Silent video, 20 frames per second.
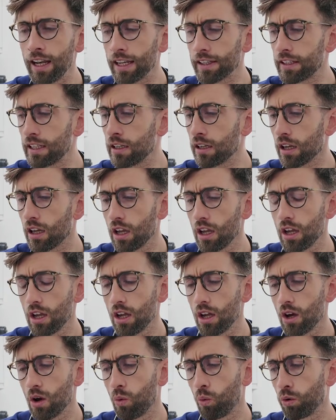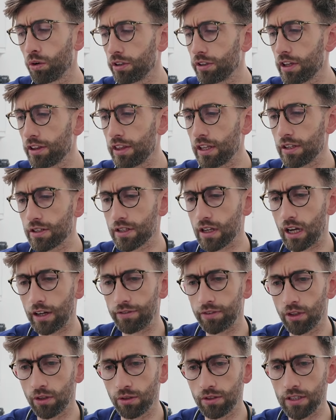And I think one of the things that
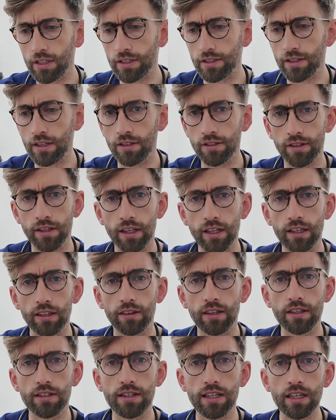I've noticed is that there